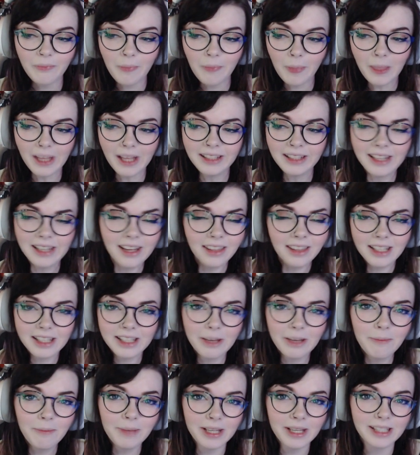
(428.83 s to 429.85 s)
Yeah, that's
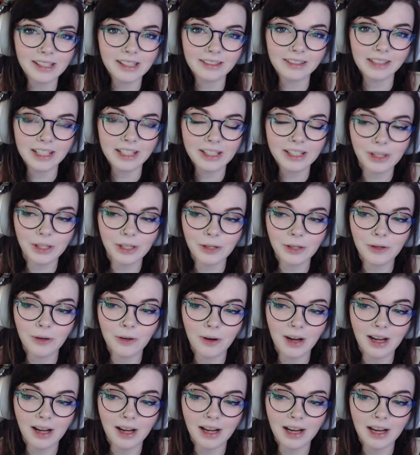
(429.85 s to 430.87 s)
it, basically.
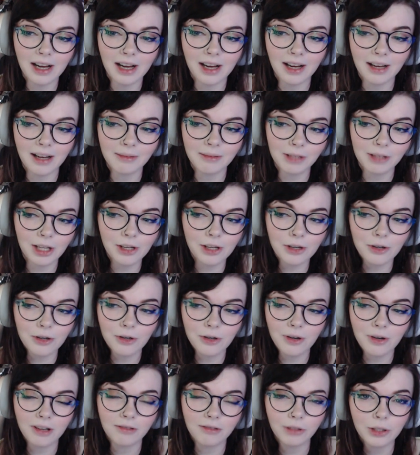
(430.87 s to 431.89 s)
So I'm going to
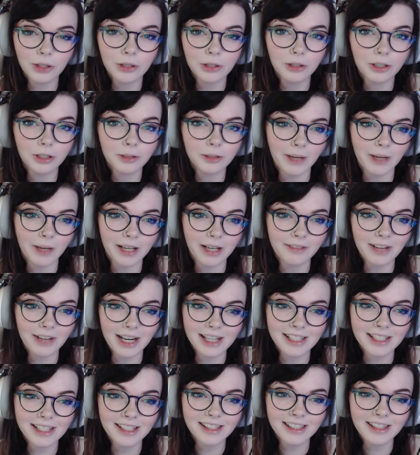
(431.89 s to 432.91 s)
go and record my
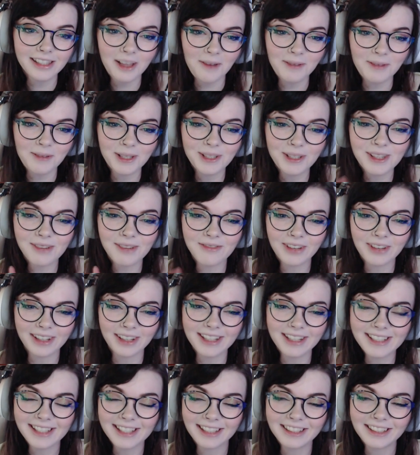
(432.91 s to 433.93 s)
reactions to the episodes. I'm very
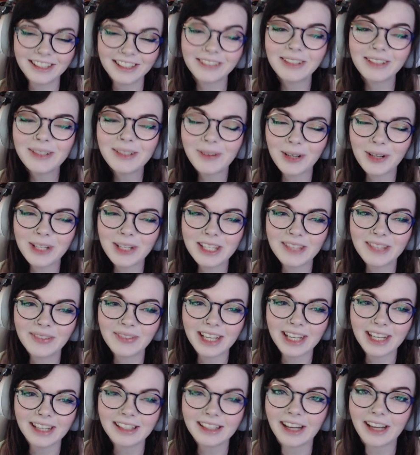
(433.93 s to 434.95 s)
excited to rewatch them
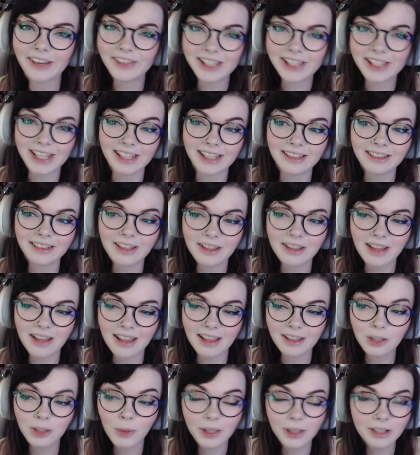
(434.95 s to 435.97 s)
again. I've seen
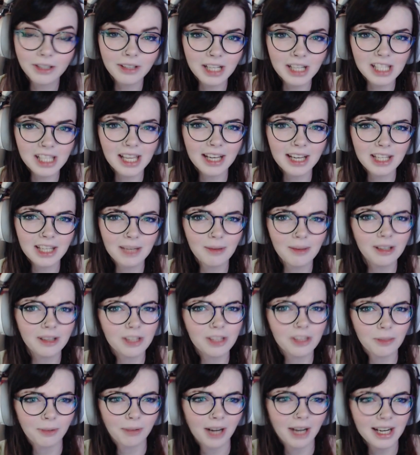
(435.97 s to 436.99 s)
Twitter has actually been
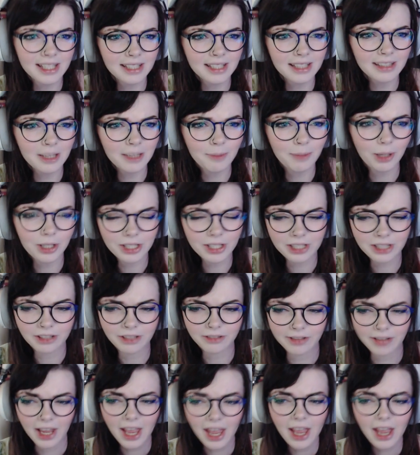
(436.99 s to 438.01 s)
surprisingly
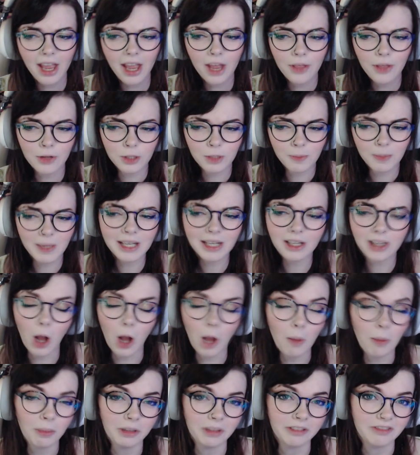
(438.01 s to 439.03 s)
positive. There's been a
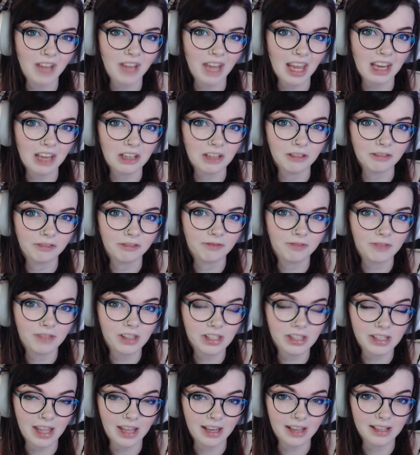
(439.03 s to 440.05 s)
couple of negative
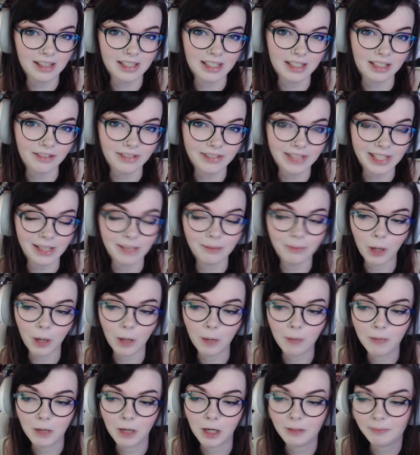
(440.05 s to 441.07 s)
things that I've seen
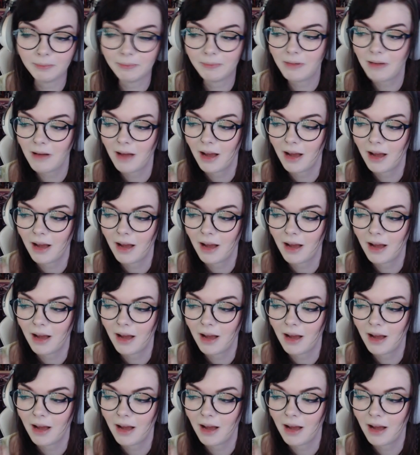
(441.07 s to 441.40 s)
pop up.